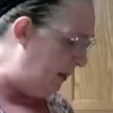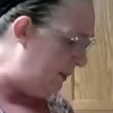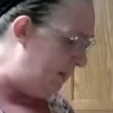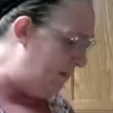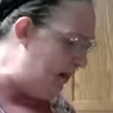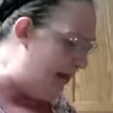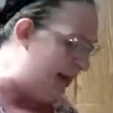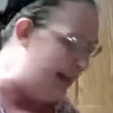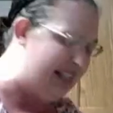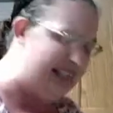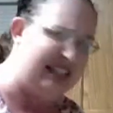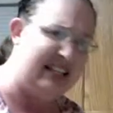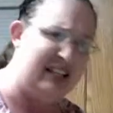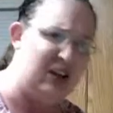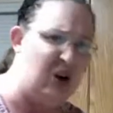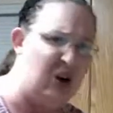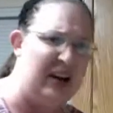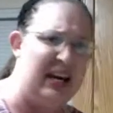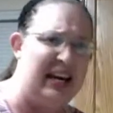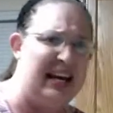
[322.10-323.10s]
But
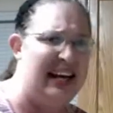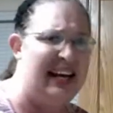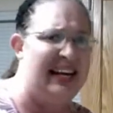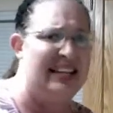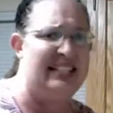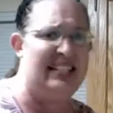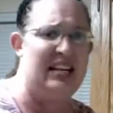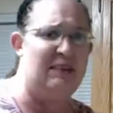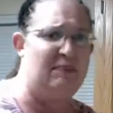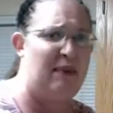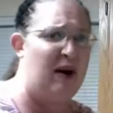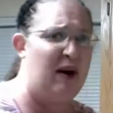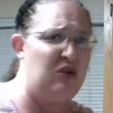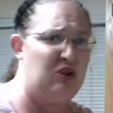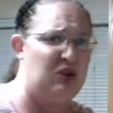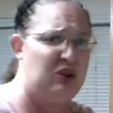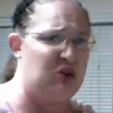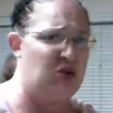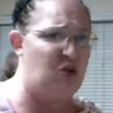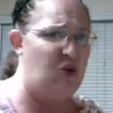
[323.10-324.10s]
cooking isn't about
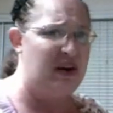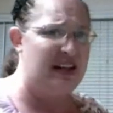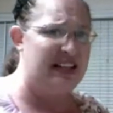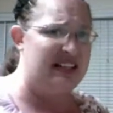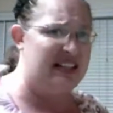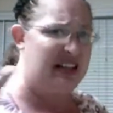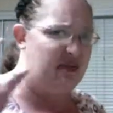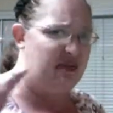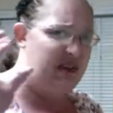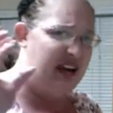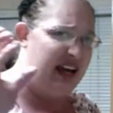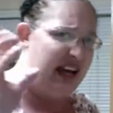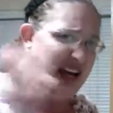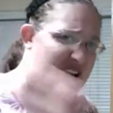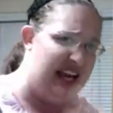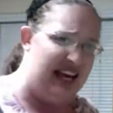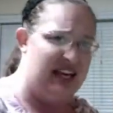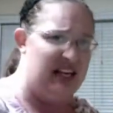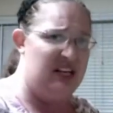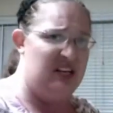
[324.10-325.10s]
just throwing the
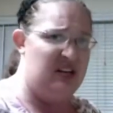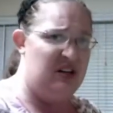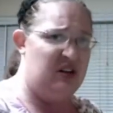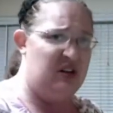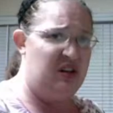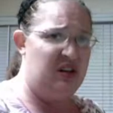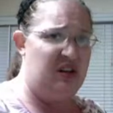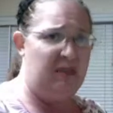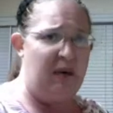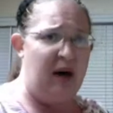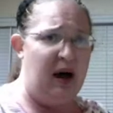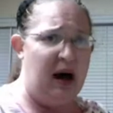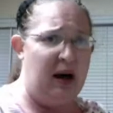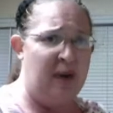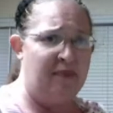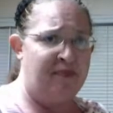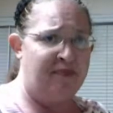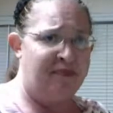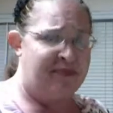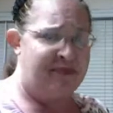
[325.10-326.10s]
stuff into the pot,